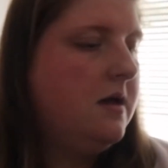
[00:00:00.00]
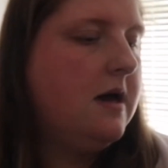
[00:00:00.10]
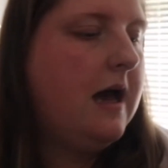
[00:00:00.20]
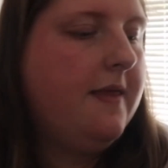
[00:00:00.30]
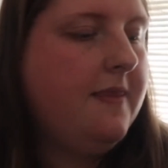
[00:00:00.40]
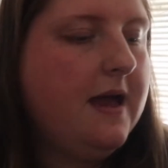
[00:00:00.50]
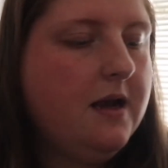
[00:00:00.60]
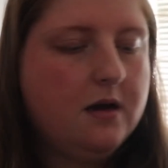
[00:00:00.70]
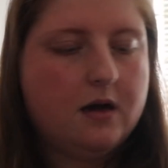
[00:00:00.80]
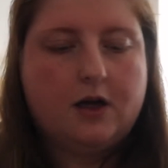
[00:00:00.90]
And
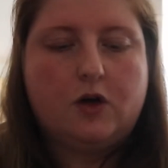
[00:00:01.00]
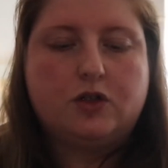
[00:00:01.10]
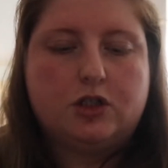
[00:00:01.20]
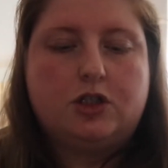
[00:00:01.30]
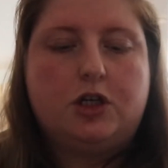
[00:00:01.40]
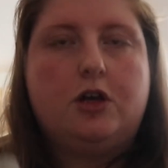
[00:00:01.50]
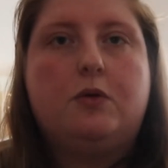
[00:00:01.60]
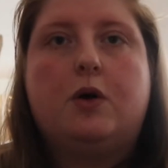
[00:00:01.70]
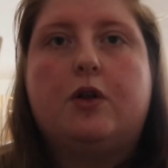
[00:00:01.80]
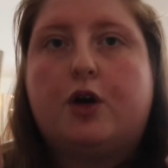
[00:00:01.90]
then I got
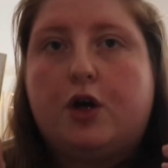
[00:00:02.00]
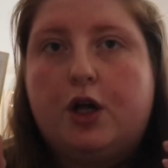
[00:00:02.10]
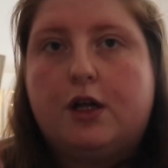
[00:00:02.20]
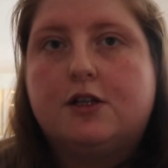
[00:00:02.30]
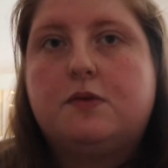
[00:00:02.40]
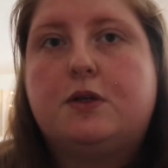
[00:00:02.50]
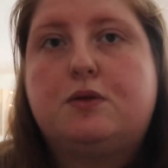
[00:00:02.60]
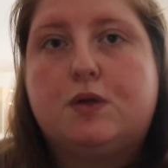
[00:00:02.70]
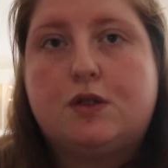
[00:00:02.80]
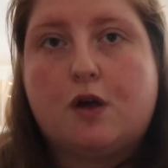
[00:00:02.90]
two other colours which
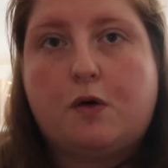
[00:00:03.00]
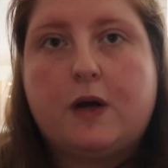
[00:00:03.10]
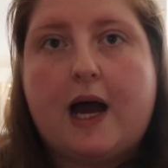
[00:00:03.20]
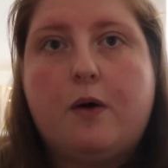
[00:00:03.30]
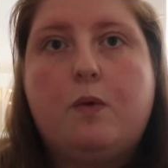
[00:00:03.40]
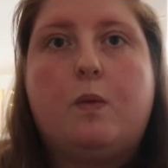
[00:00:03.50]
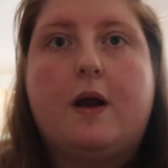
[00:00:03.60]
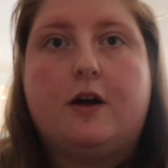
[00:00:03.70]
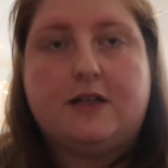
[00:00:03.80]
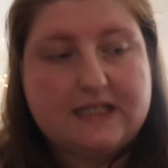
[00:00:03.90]
were sold out
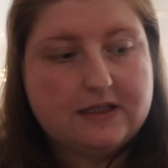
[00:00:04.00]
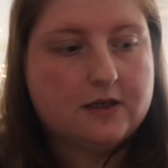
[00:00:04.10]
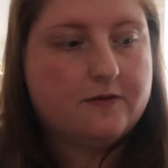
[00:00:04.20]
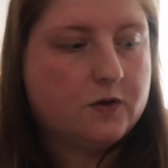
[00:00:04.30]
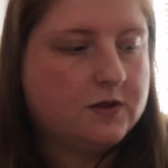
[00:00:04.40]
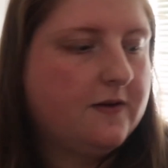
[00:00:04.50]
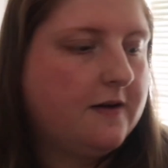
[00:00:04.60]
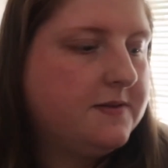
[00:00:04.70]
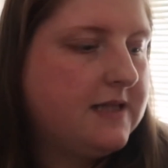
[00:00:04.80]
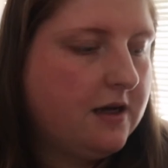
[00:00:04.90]
when I did the
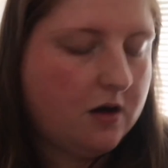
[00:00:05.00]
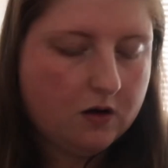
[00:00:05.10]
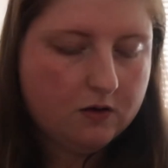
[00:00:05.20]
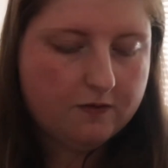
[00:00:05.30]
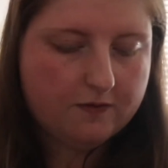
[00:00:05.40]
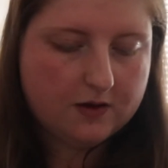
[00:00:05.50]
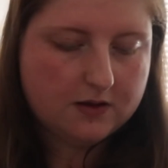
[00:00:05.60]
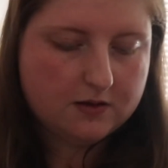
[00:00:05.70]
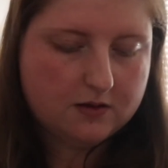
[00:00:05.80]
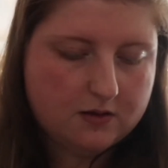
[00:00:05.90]
45% off.
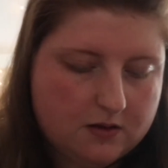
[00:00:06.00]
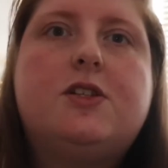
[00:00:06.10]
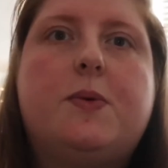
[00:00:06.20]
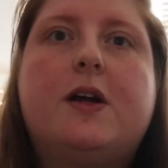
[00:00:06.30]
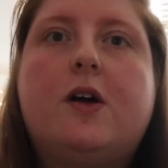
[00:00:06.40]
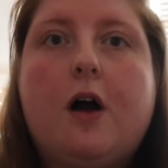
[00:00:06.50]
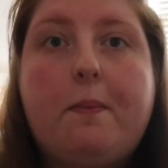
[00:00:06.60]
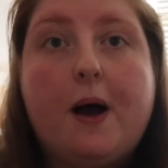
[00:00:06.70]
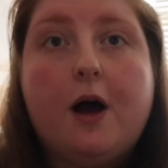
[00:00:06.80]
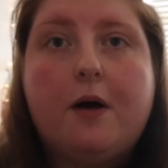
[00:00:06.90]
So I got a
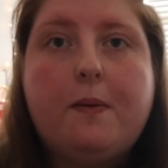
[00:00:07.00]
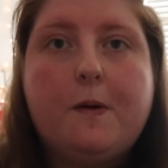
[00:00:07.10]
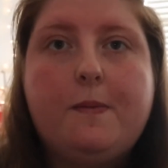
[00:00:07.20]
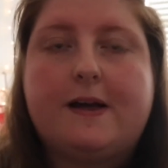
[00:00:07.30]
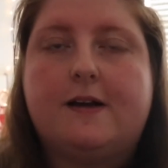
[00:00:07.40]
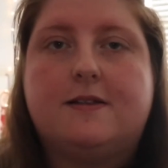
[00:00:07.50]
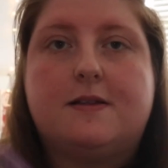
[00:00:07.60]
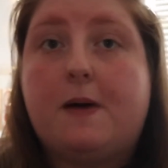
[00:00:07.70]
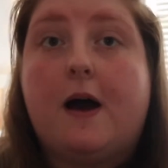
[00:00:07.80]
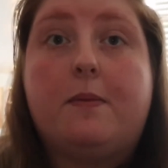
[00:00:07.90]
purple because the
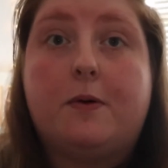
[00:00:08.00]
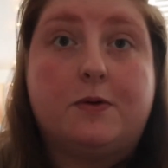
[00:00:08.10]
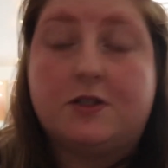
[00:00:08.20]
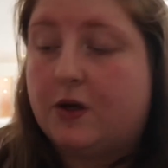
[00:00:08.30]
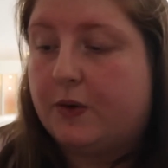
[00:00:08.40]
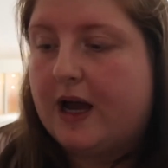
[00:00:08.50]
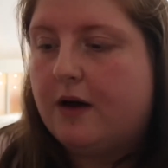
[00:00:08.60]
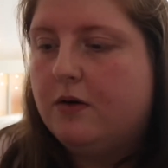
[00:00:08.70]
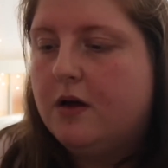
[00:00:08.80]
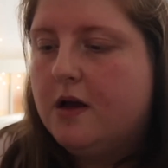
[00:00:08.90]
purple was sold
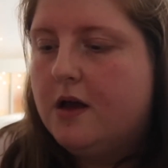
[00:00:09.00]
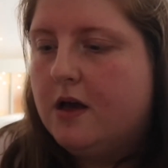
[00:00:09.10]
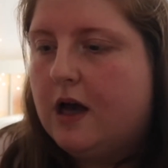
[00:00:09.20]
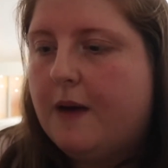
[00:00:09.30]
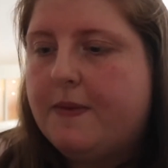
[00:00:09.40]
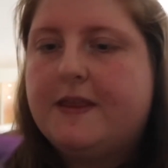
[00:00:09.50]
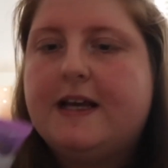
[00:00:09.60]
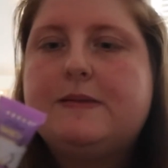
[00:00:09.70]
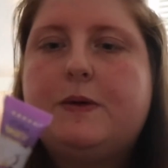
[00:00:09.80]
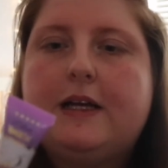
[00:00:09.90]
out.
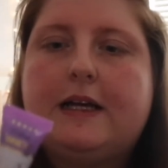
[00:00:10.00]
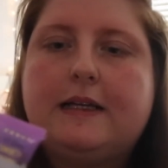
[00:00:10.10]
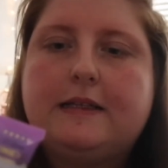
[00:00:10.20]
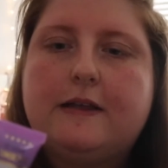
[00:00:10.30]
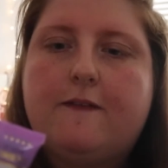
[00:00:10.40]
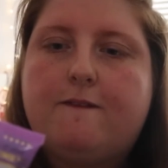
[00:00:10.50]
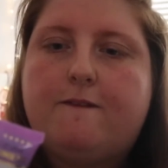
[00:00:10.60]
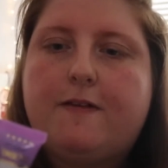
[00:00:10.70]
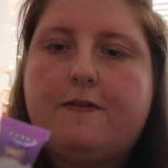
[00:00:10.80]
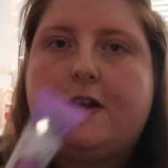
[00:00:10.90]
This one is
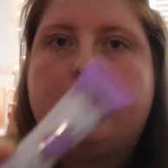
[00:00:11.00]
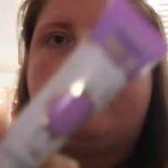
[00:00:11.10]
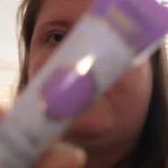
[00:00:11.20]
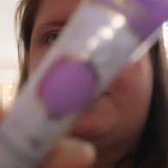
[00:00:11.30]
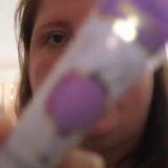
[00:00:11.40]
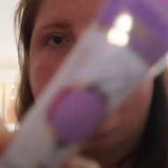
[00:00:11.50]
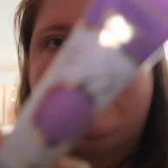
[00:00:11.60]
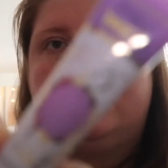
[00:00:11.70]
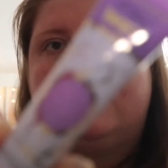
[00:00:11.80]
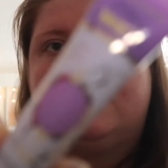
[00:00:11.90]
Vivid Violet.
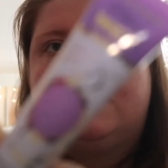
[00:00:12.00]
If